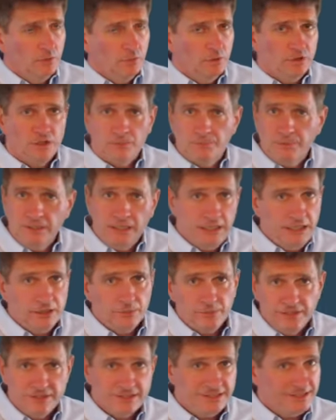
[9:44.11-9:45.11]
would there be
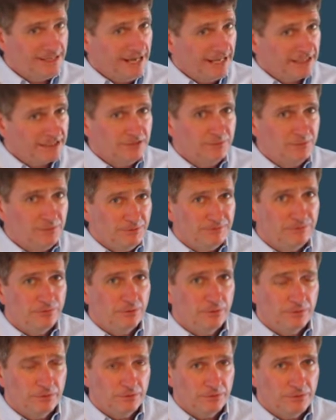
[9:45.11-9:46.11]
any reason not to move
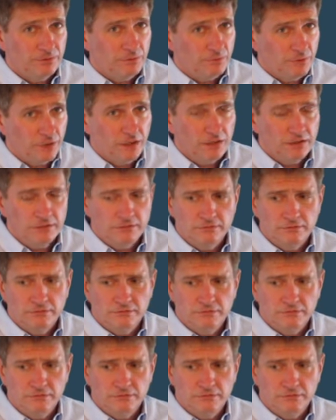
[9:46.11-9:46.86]
forward with the work?